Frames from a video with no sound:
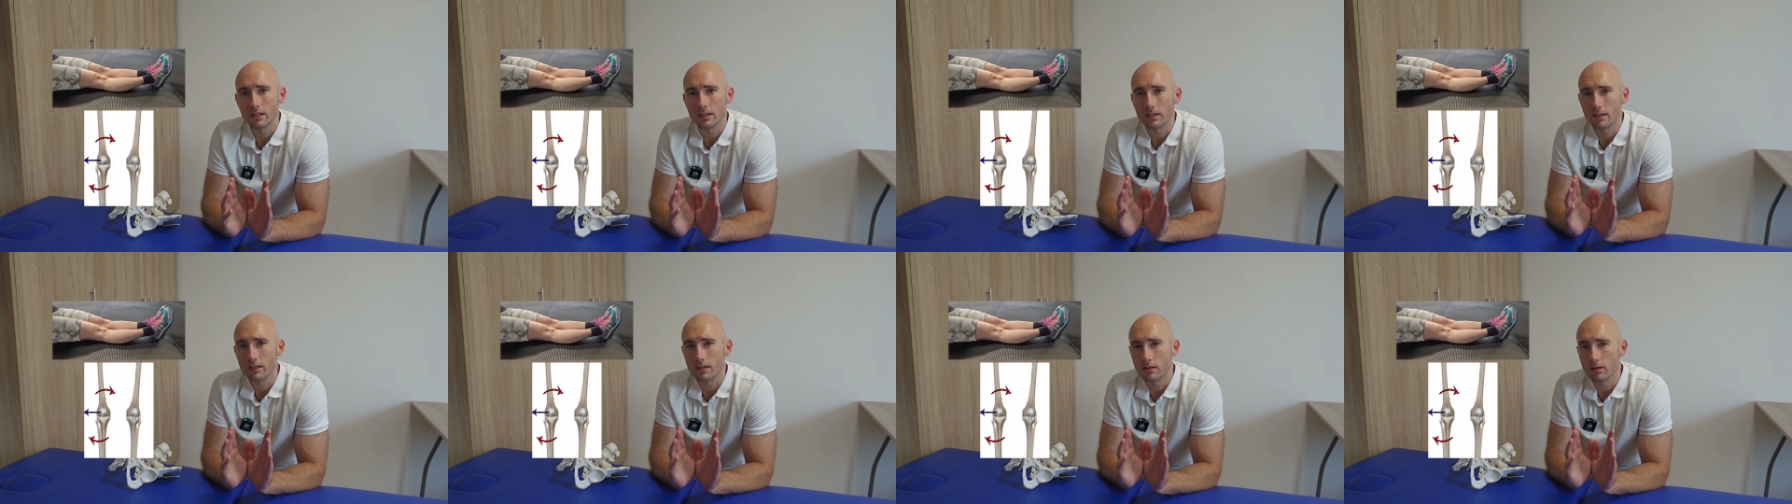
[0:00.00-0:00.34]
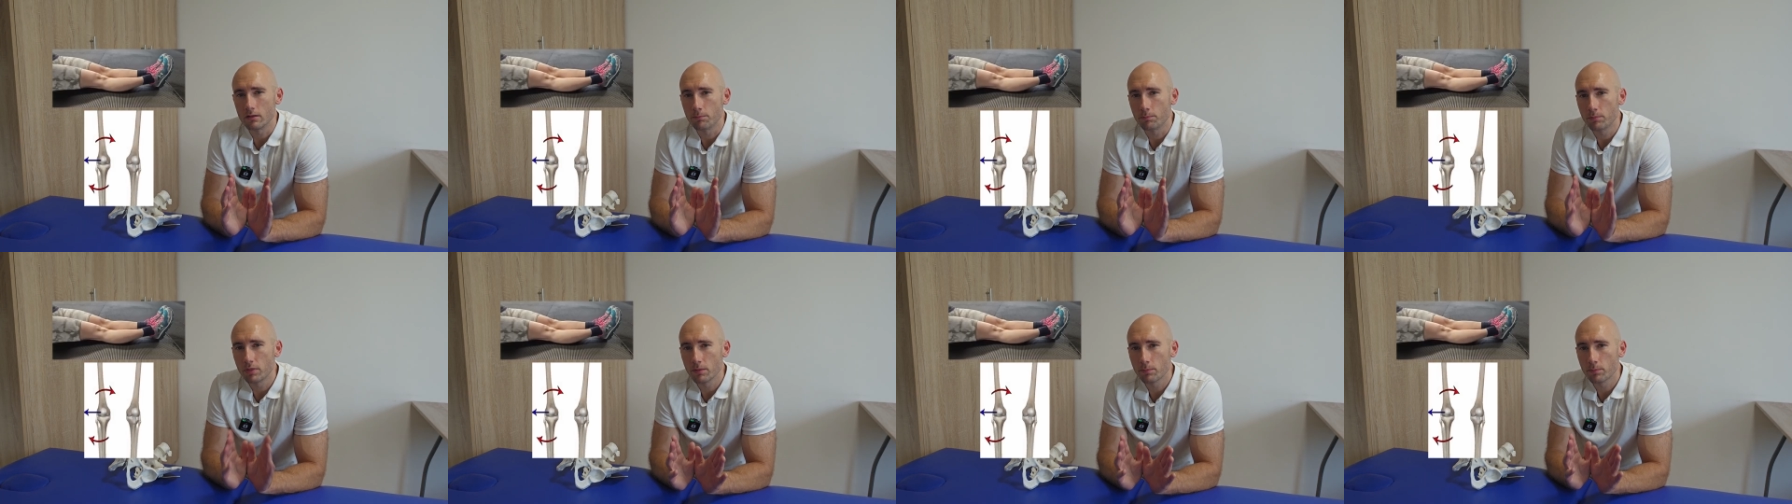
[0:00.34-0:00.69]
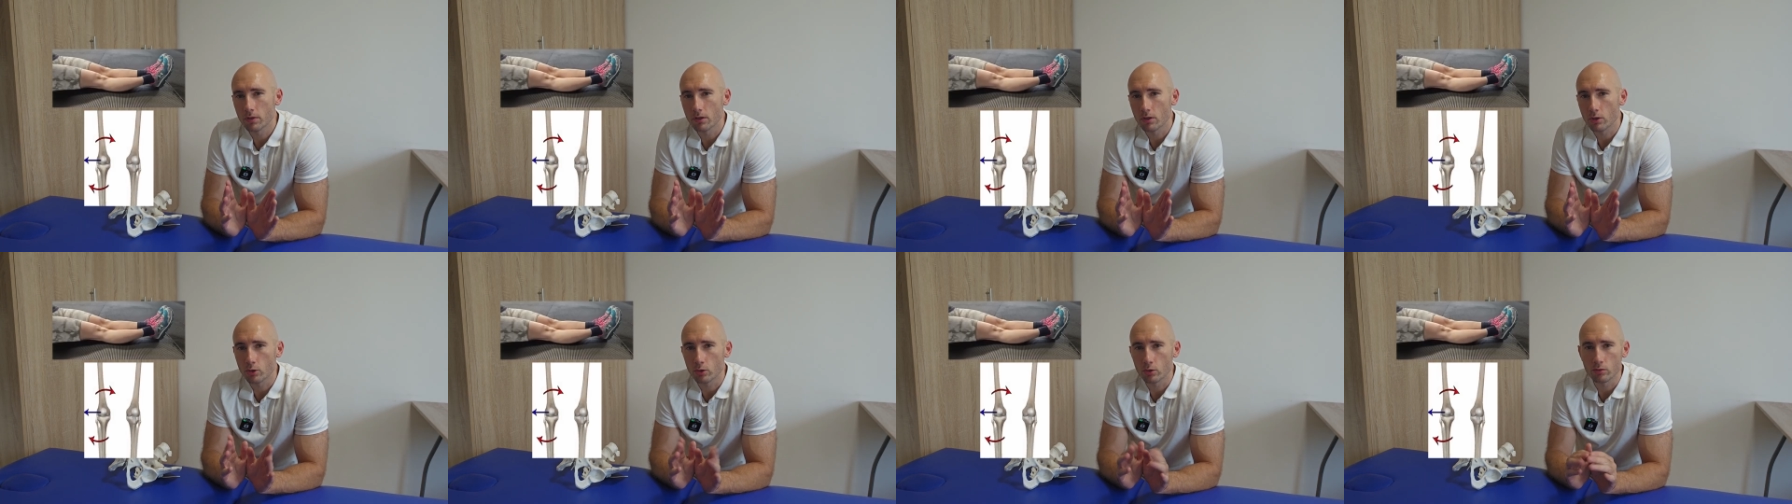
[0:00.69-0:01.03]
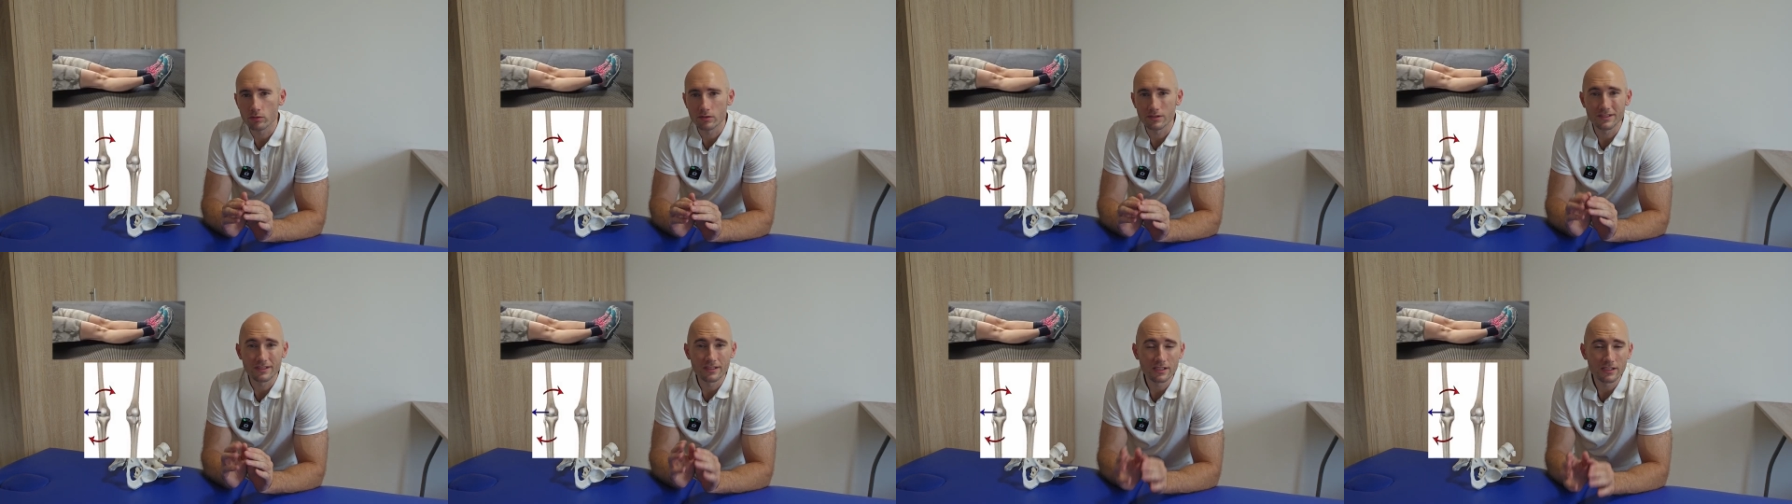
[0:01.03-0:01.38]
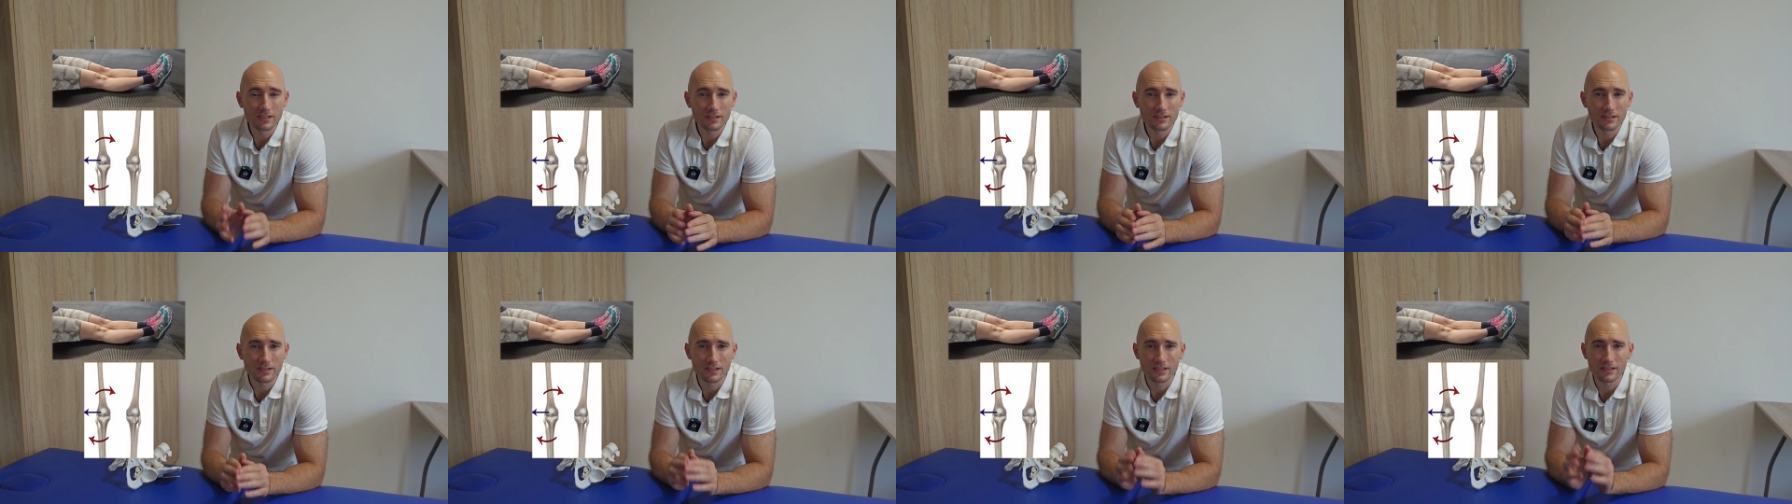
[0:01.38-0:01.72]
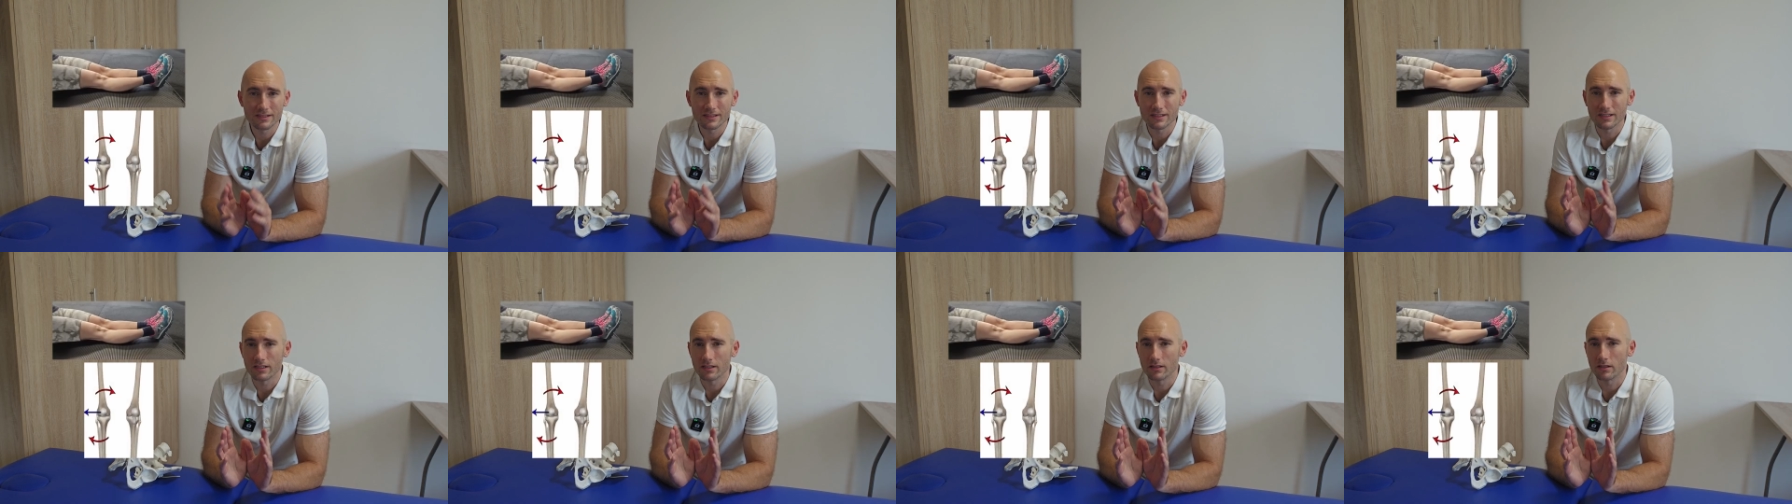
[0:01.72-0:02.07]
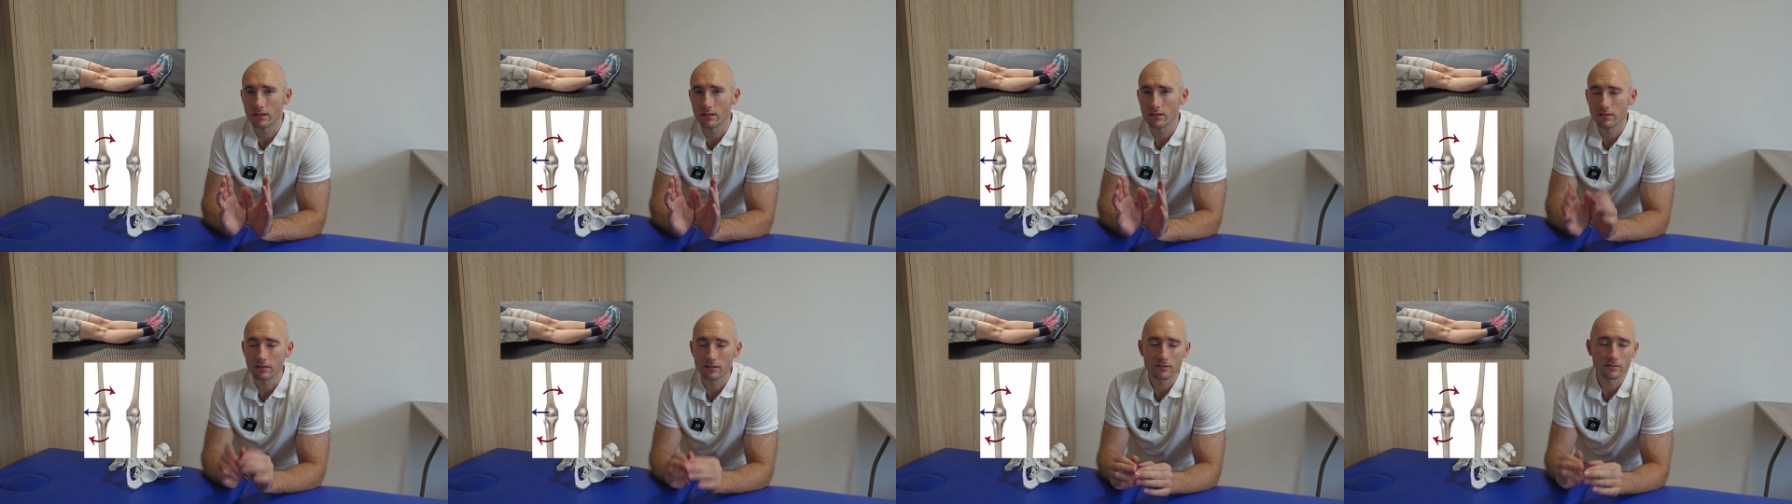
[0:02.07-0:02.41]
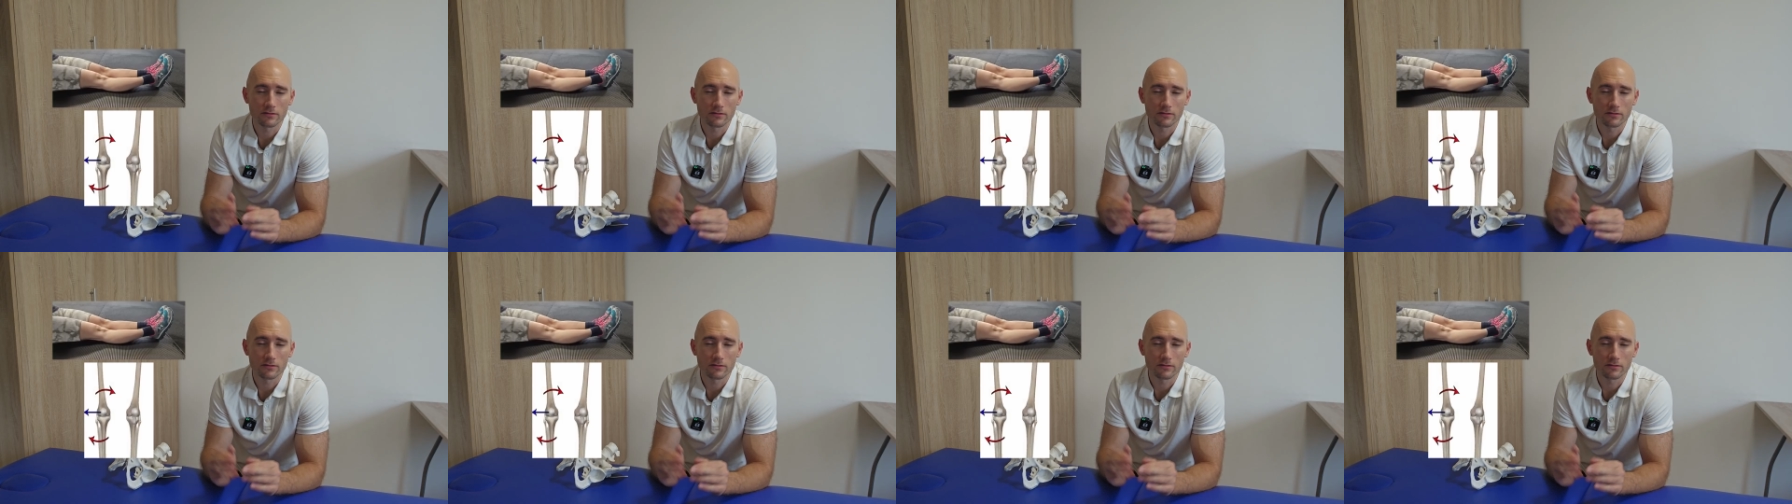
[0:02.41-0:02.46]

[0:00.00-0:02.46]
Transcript: in people whose knee sits in